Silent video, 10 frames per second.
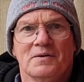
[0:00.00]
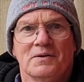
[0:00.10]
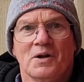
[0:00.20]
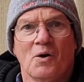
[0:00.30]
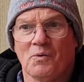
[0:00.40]

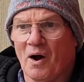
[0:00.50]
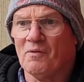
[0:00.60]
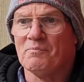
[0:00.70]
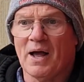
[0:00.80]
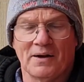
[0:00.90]
you know,
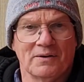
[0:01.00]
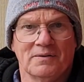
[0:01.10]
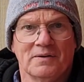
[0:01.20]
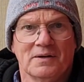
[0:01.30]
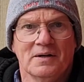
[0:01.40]
of men.
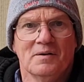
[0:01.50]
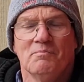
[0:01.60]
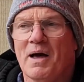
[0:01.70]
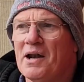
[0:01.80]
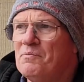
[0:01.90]

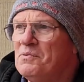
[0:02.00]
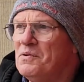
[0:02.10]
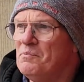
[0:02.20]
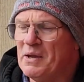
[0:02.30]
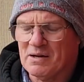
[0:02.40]
Men
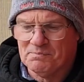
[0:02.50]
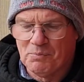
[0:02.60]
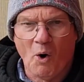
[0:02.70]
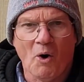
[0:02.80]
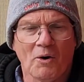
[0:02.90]
are being
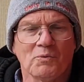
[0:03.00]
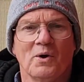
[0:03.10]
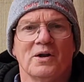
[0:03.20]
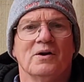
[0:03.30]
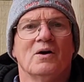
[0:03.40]
born
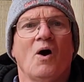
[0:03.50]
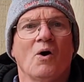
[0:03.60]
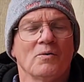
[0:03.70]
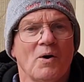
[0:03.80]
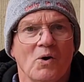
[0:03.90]
with
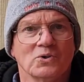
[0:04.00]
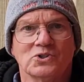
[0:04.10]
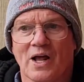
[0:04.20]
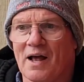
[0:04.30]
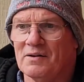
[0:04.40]
hormones
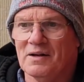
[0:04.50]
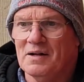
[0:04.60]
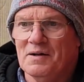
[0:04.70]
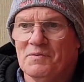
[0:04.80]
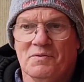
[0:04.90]
that
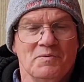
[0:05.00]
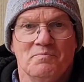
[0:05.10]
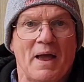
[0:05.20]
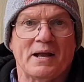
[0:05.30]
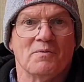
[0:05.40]

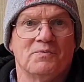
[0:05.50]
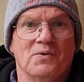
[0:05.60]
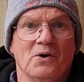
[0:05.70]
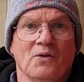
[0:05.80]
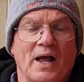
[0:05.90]
make them
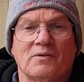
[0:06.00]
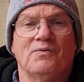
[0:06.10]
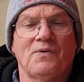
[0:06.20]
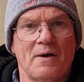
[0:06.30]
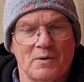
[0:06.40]
feel like
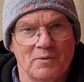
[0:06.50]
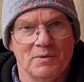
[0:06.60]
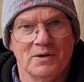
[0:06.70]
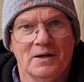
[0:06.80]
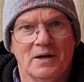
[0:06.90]
feminine.
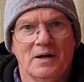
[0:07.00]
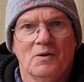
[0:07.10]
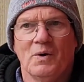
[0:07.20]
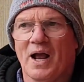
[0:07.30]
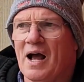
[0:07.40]

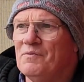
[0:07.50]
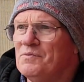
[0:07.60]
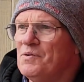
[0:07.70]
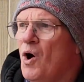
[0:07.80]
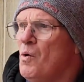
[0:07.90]
We got
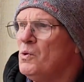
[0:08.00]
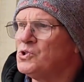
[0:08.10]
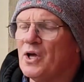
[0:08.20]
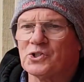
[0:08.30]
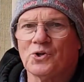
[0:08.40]

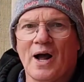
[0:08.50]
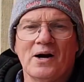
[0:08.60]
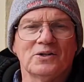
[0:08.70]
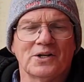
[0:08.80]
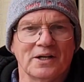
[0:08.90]

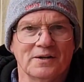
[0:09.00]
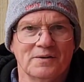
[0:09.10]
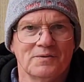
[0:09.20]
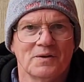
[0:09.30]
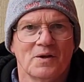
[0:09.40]
homosexuality
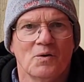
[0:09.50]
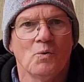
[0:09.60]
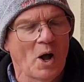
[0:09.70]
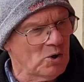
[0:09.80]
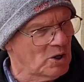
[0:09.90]

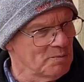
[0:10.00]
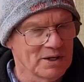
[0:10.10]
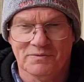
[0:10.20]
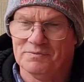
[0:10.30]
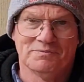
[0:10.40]
welcome
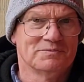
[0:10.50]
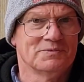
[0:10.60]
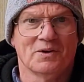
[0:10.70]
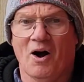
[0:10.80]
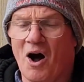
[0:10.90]
in
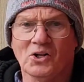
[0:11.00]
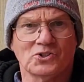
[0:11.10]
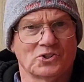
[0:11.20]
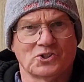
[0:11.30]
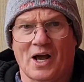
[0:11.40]
all
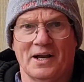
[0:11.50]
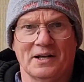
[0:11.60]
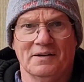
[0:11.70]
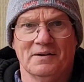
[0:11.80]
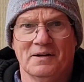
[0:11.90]
society.